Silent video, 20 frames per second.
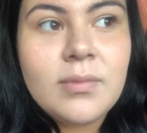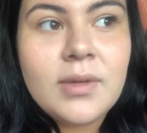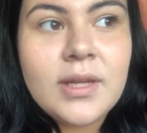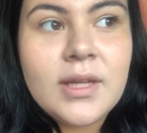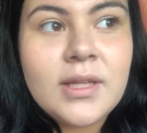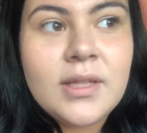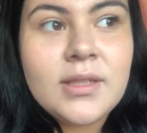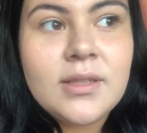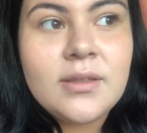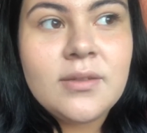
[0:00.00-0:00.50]

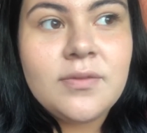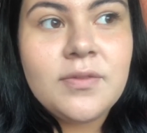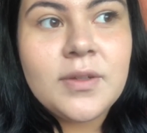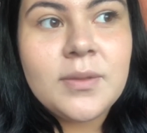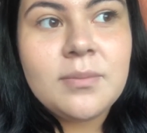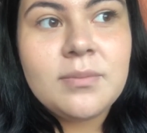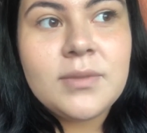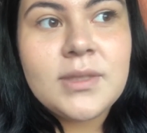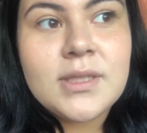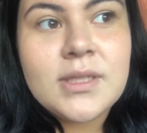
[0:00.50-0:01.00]
in
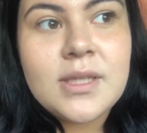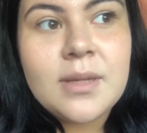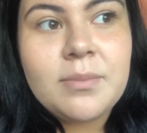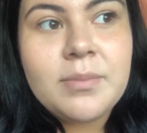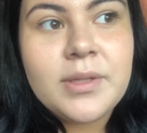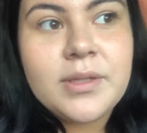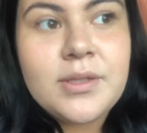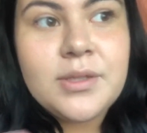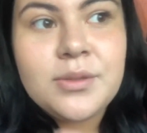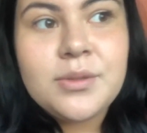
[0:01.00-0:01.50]
from
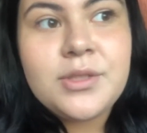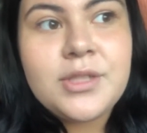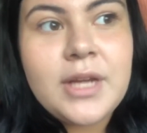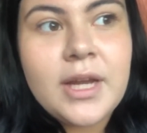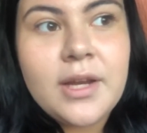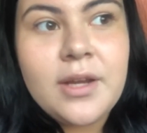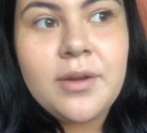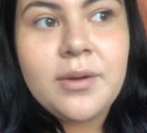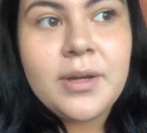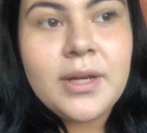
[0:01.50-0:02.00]
December to
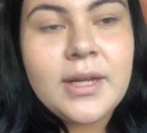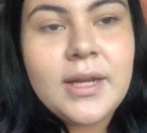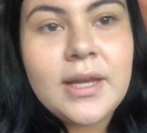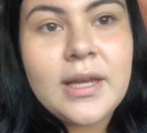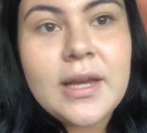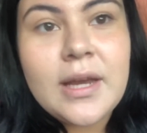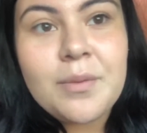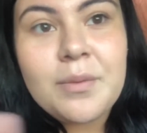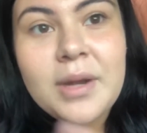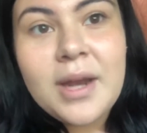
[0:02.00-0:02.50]
January.
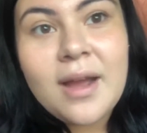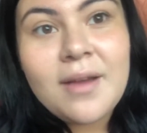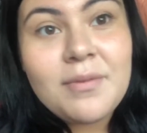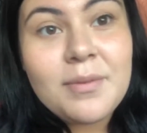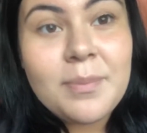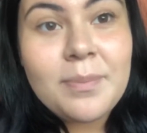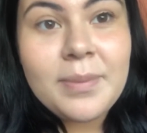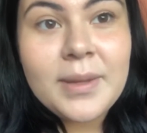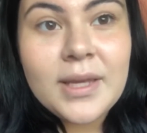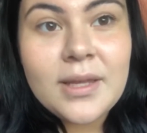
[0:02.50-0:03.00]
Like, I would have
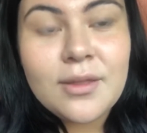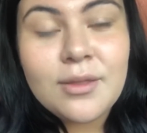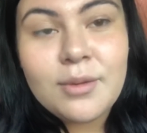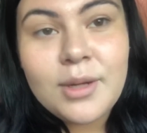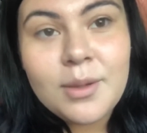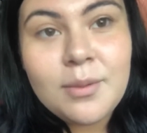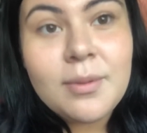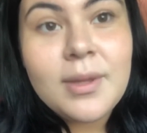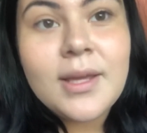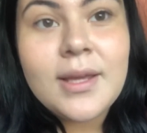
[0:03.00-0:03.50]
a big
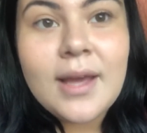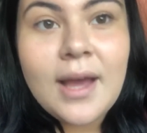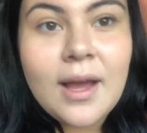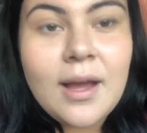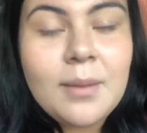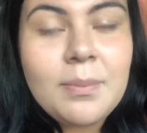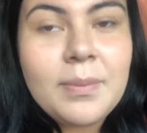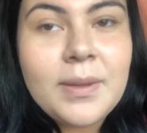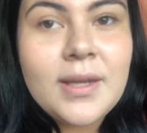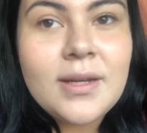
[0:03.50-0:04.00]
3-week
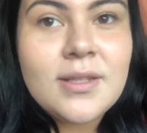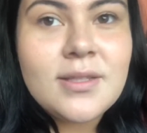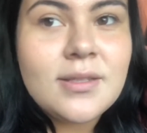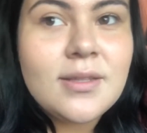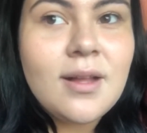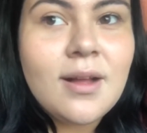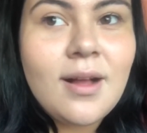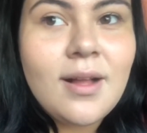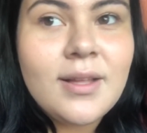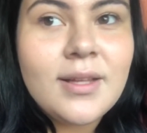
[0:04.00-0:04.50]
gap, and
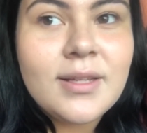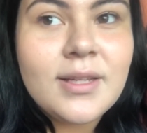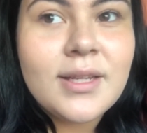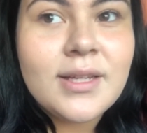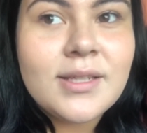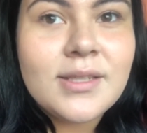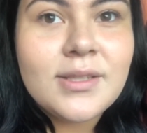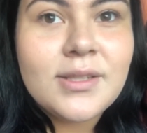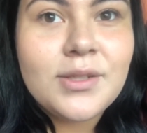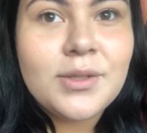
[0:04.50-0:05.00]
it's the
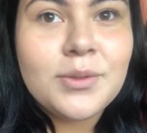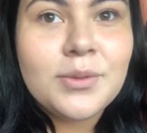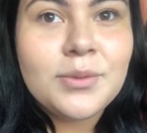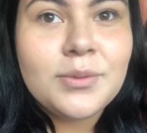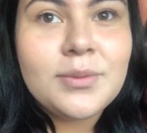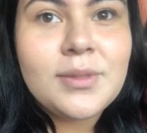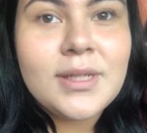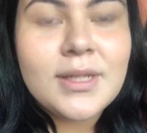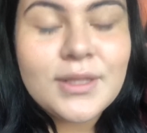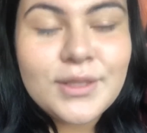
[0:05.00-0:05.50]
holidays.
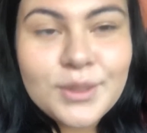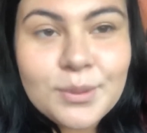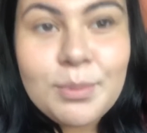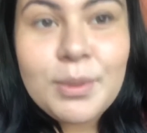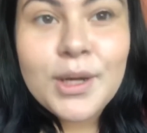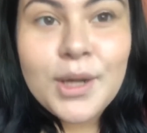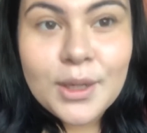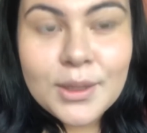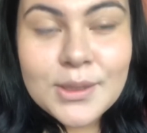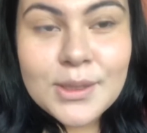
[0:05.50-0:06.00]
You tend to
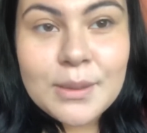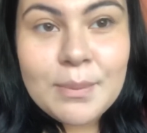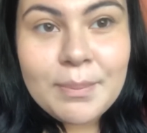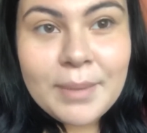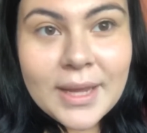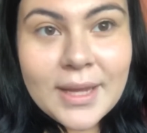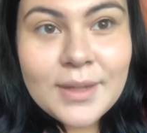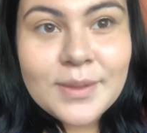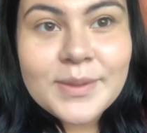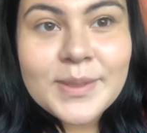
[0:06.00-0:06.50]
put on some
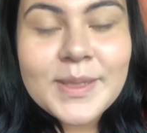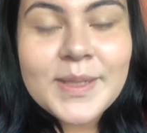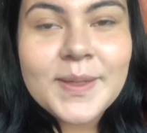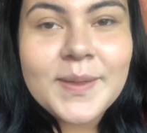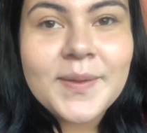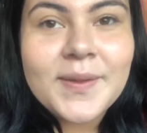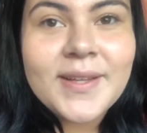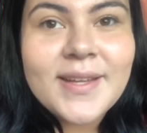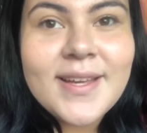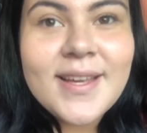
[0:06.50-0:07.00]
pounds,
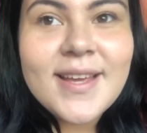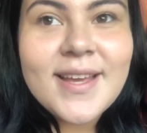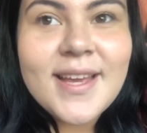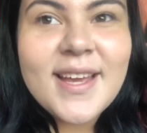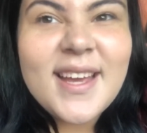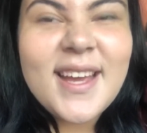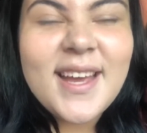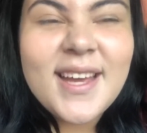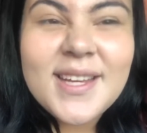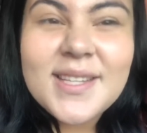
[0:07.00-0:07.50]
so
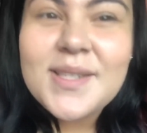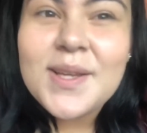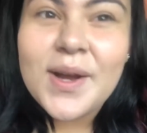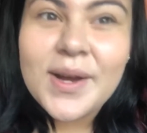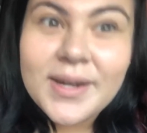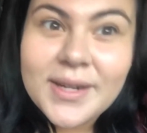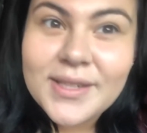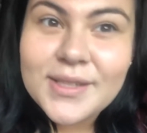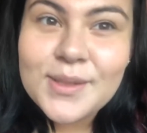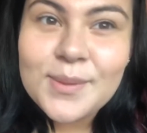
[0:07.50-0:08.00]
it gets
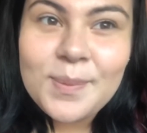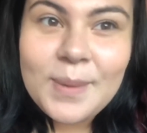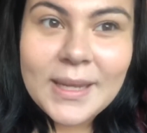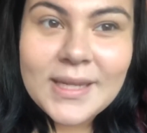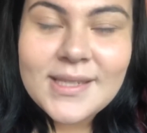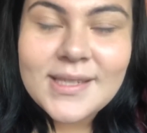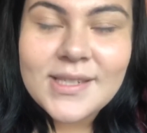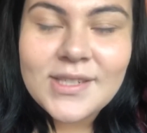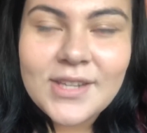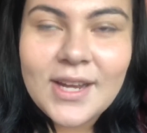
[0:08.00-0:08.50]
harder to
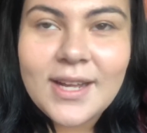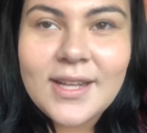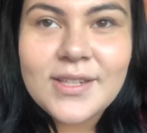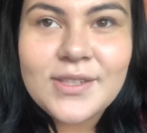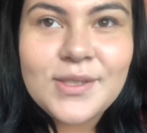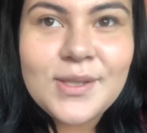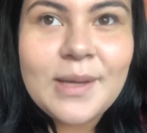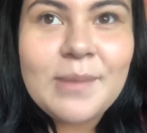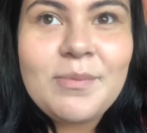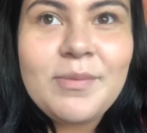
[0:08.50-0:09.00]
pass the
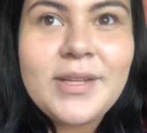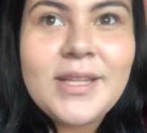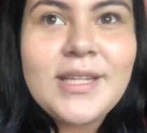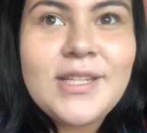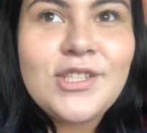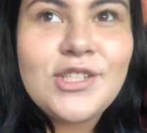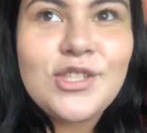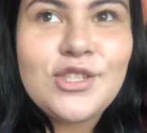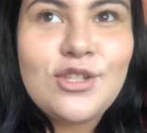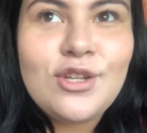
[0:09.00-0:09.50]
challenge. So I'm
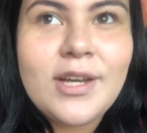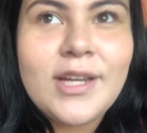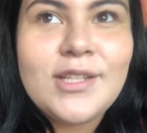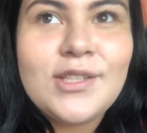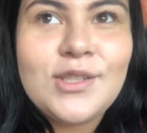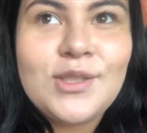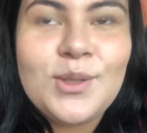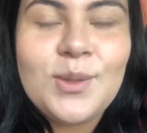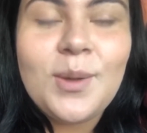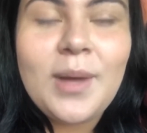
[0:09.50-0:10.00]
really just trying
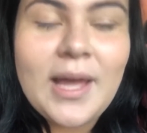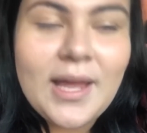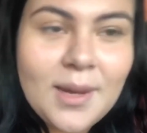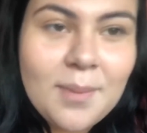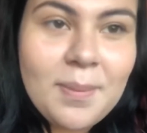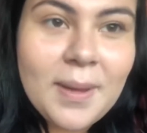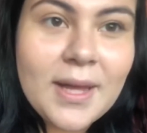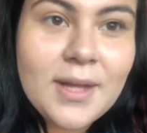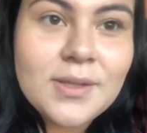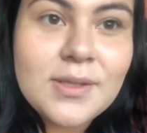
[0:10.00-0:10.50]
to do
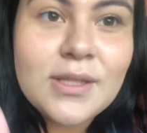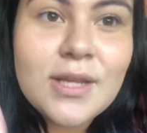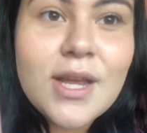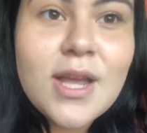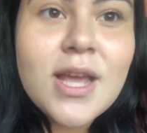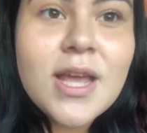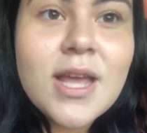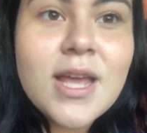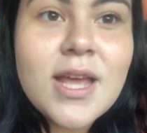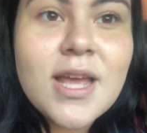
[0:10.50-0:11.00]
80 pounds
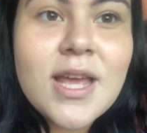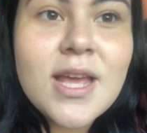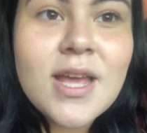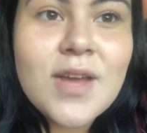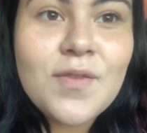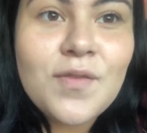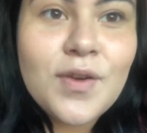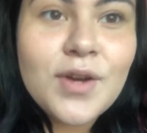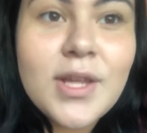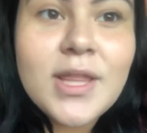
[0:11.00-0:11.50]

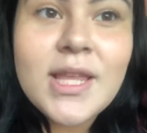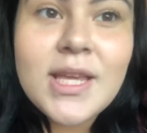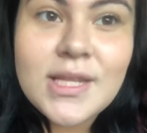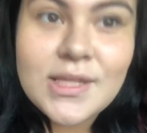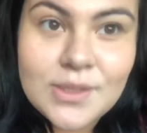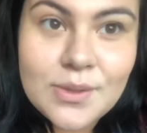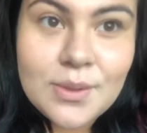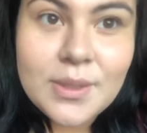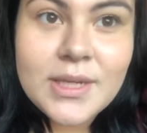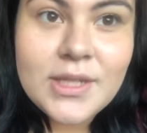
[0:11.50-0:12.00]
for
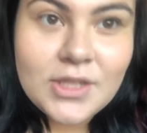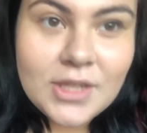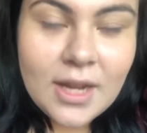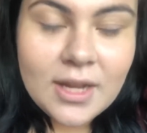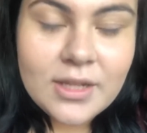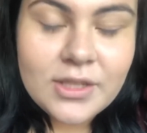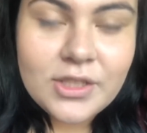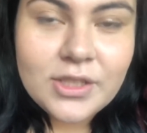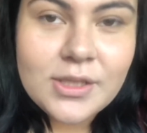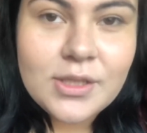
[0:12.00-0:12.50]
these three
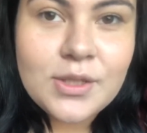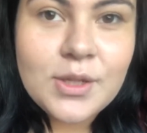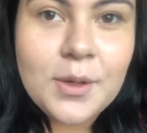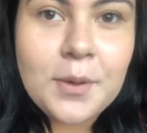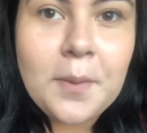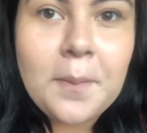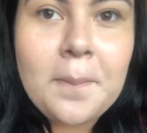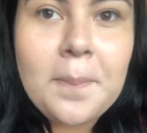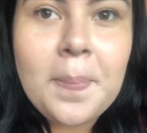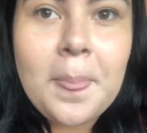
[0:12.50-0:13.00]
challenges.
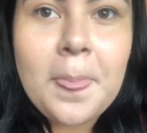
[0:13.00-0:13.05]
So